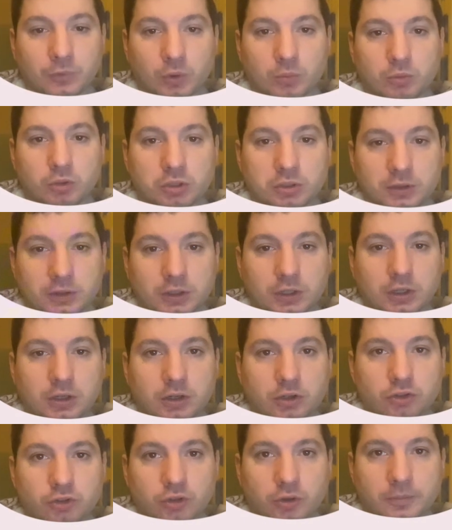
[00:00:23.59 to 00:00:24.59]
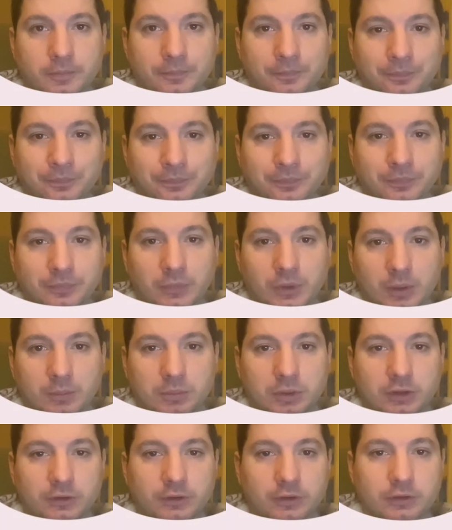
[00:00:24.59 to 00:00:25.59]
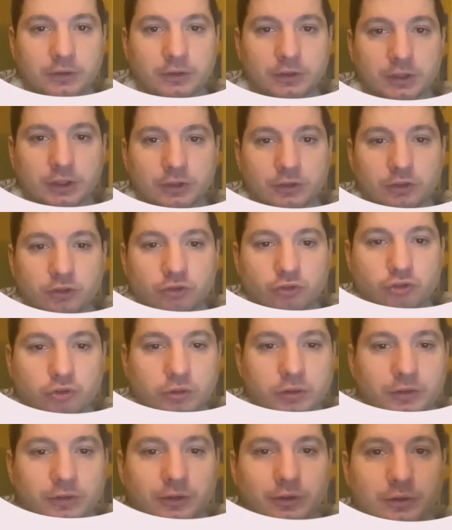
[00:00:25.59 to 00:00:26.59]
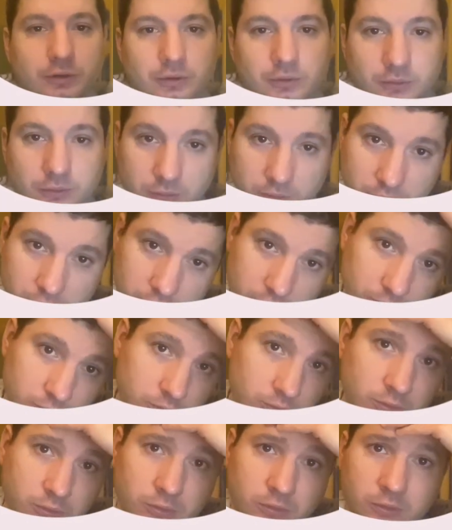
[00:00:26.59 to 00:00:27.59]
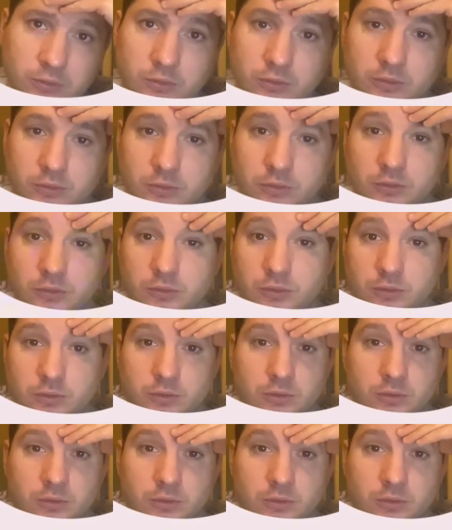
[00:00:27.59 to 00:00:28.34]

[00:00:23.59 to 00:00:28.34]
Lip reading: Okay, show sign date in signature if you like, and click on OK.